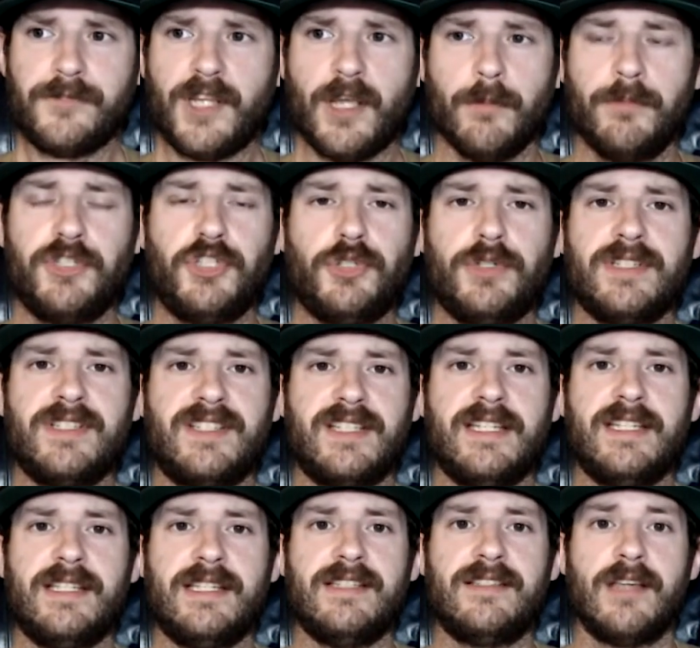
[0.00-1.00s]
But you can
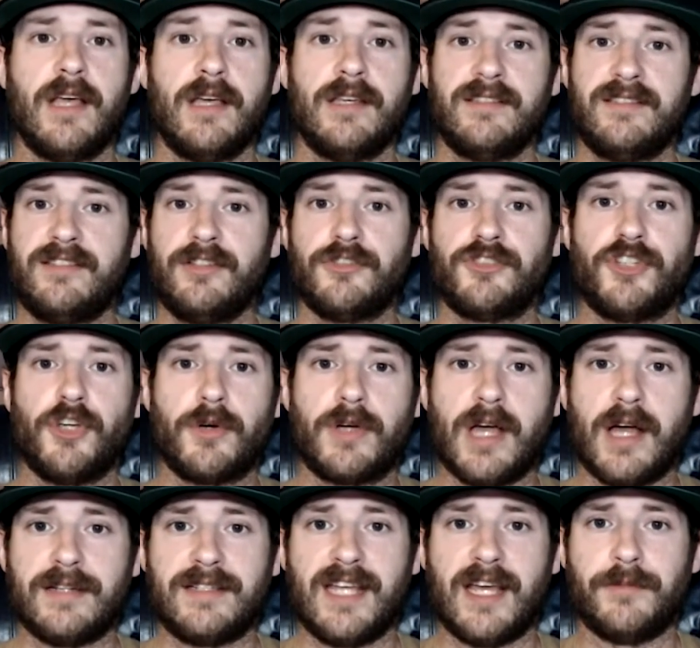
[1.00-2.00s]
see he's still so
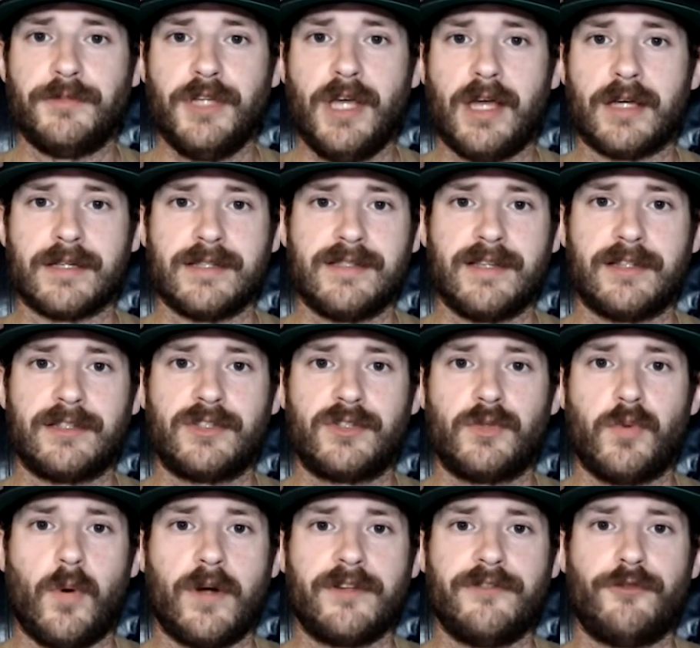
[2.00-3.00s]
goddamn young. He's like
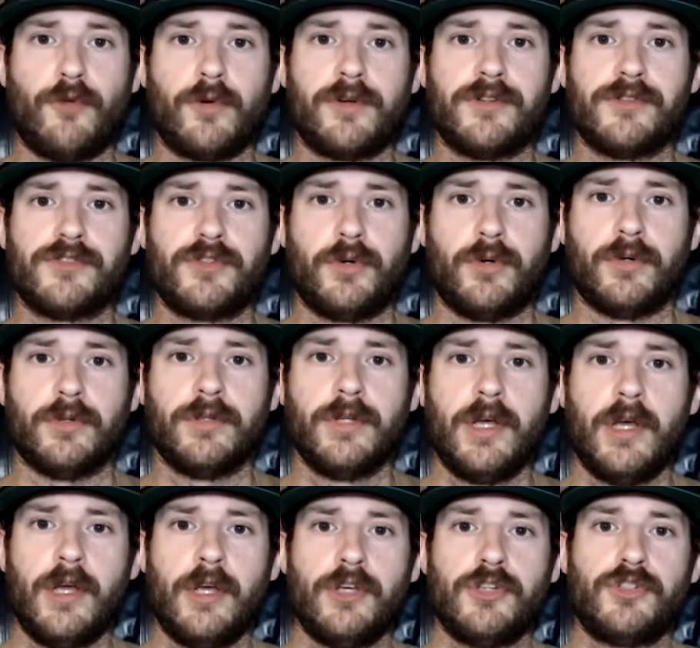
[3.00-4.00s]
24 years old.
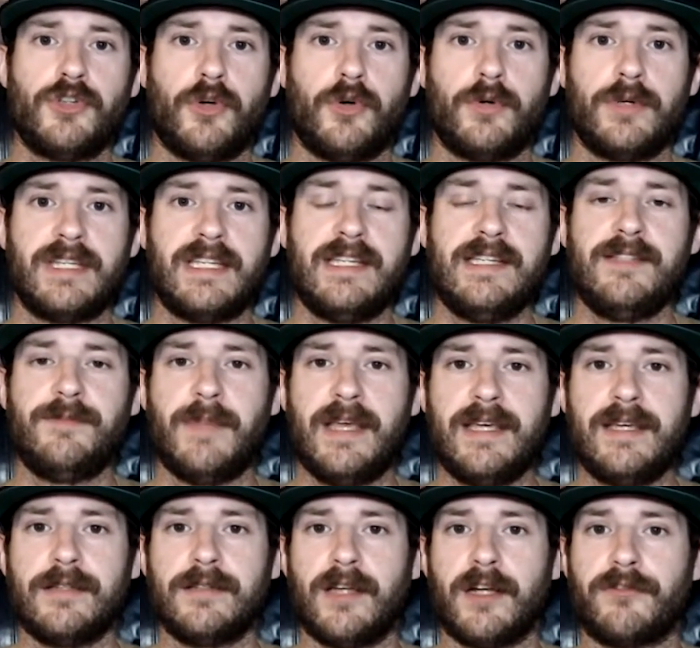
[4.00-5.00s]
So he's
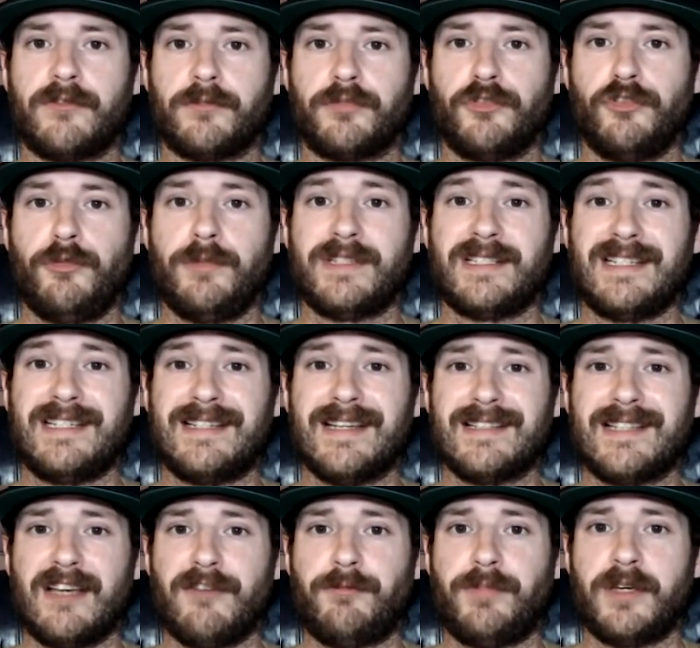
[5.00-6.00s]
making a lot of improvements and he
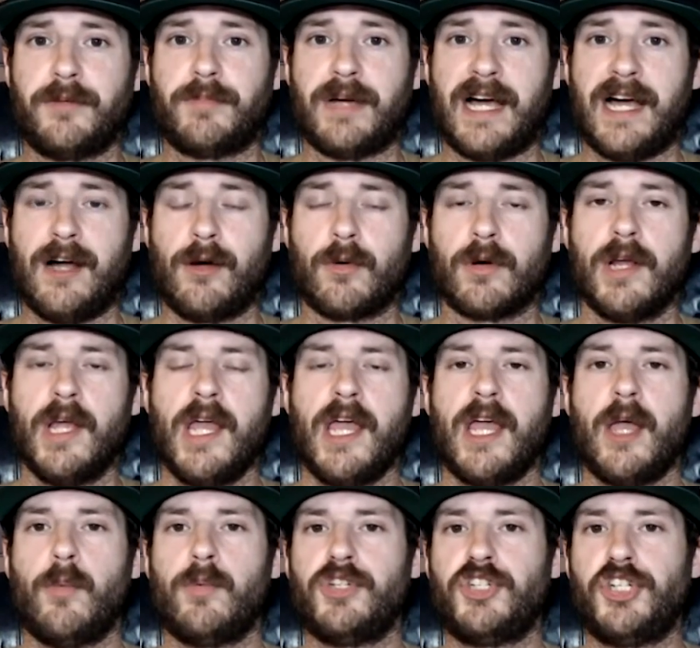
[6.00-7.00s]
does have big power.
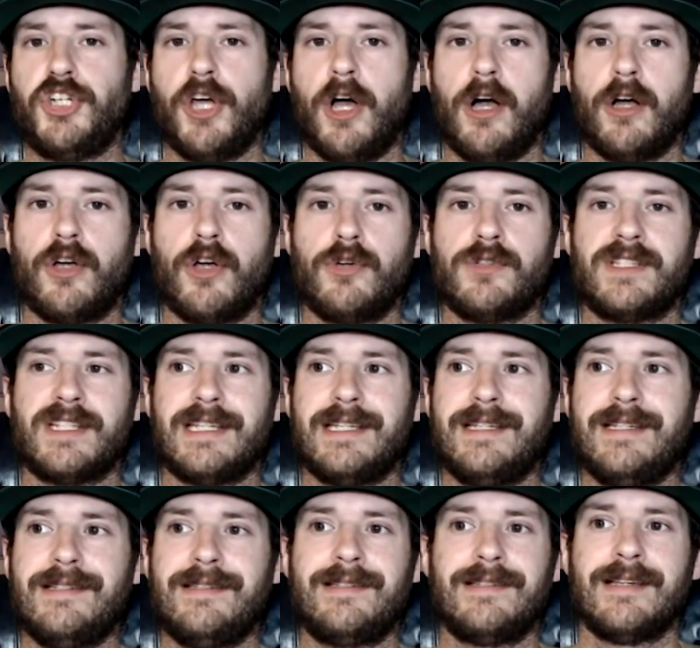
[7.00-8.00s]
And with Giagos,
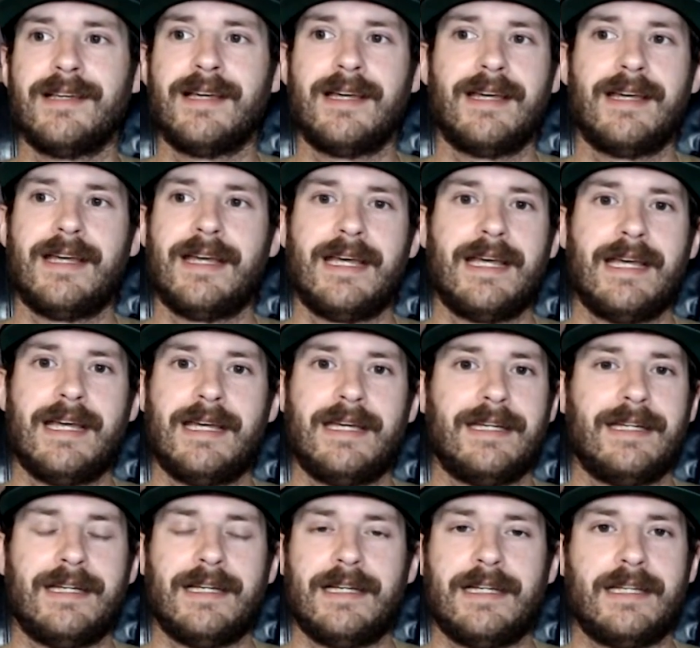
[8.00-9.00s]
he's
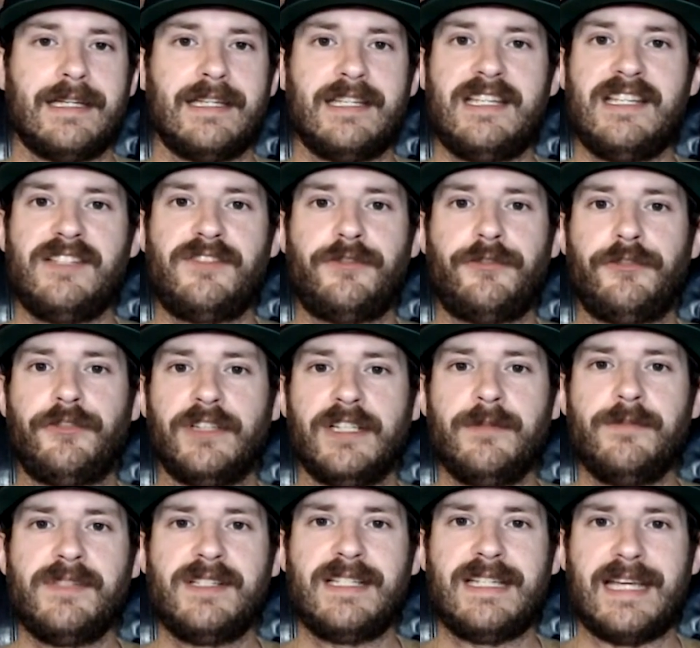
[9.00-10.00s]

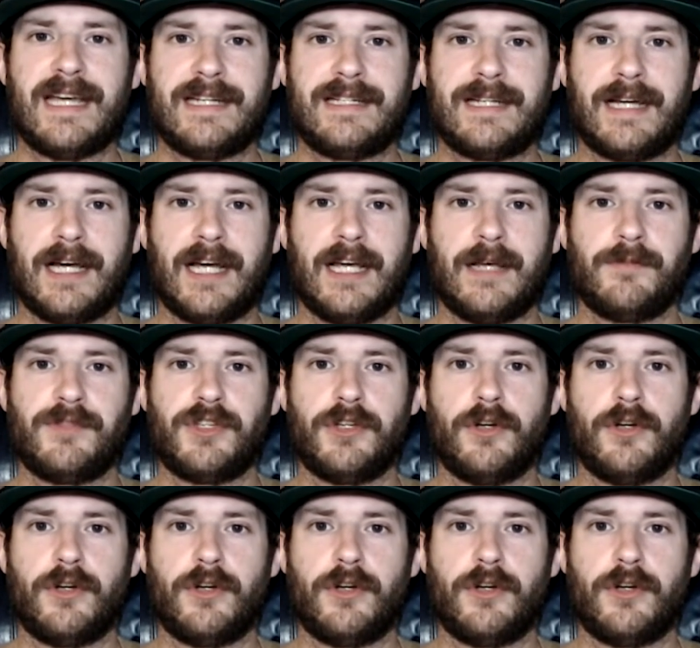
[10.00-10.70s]
flimsy at times.